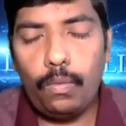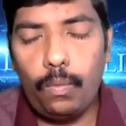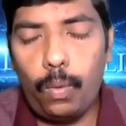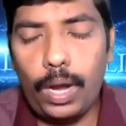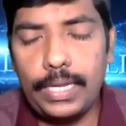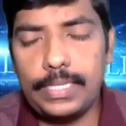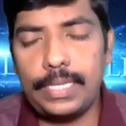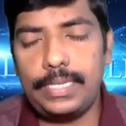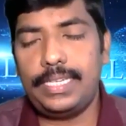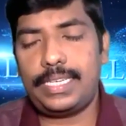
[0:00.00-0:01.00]
1 is
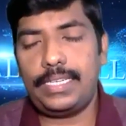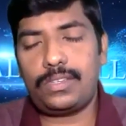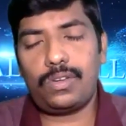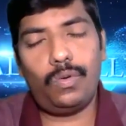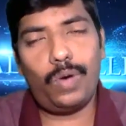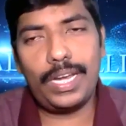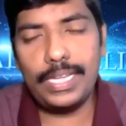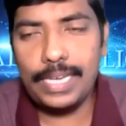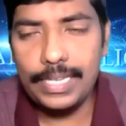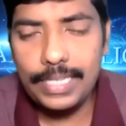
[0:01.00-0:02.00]
the distance. So 1
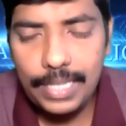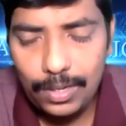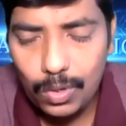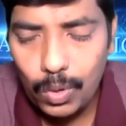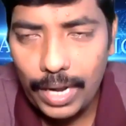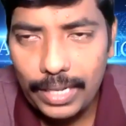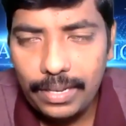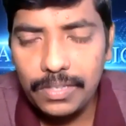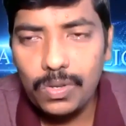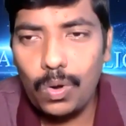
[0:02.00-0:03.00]
is lesser than 2 and
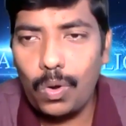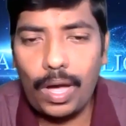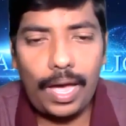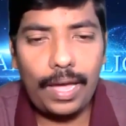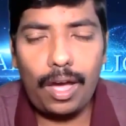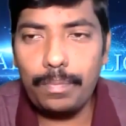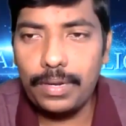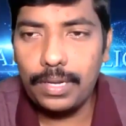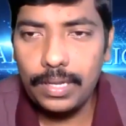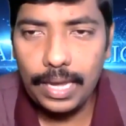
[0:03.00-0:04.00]
3. So I
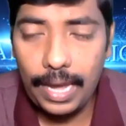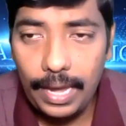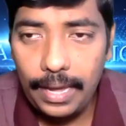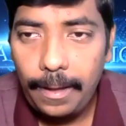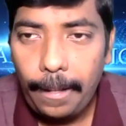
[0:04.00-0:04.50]
opt A.